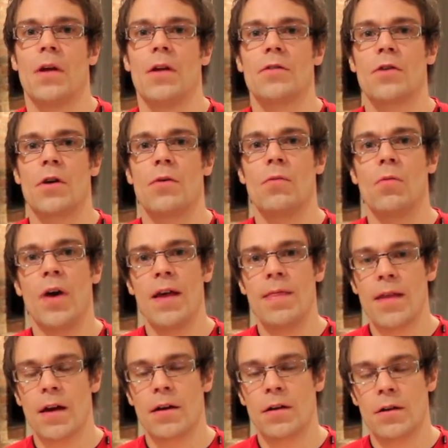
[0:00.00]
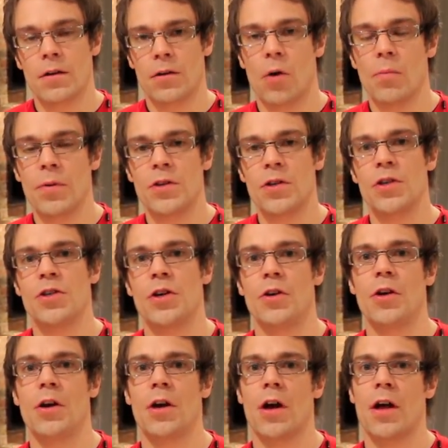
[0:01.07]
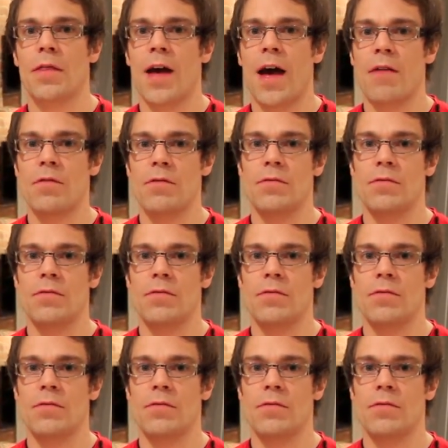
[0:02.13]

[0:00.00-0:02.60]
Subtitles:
So in that competition, you can either have a